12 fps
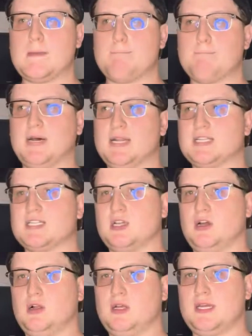But it's
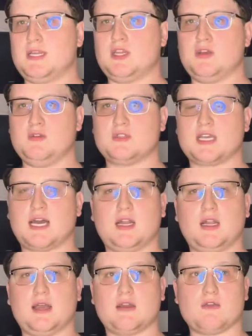still in use, kind of
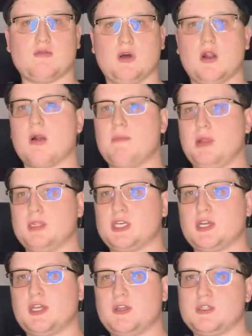like what our
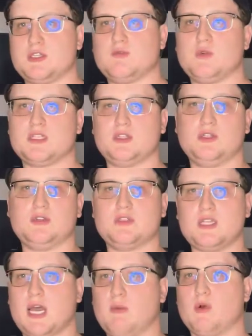military uses. We still use
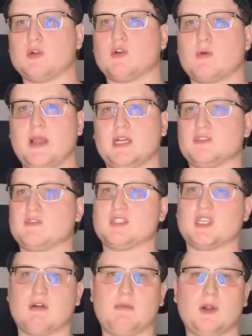the M1 Garands for
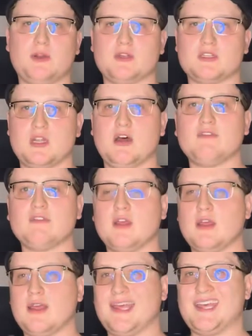ceremonial stuff.
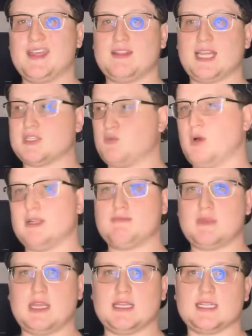That's what
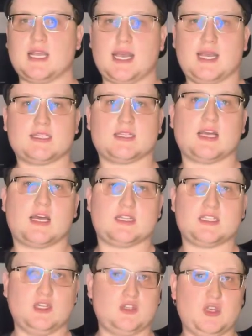the SKS is kind of
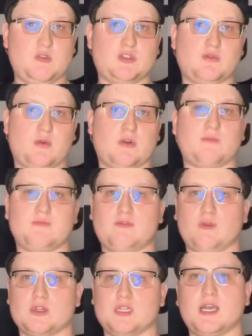still used for
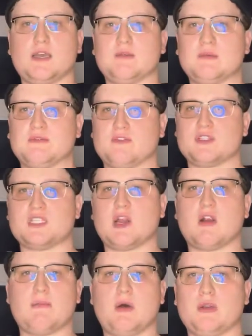today, for
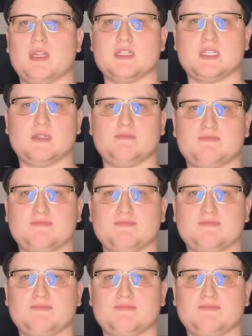ceremonies and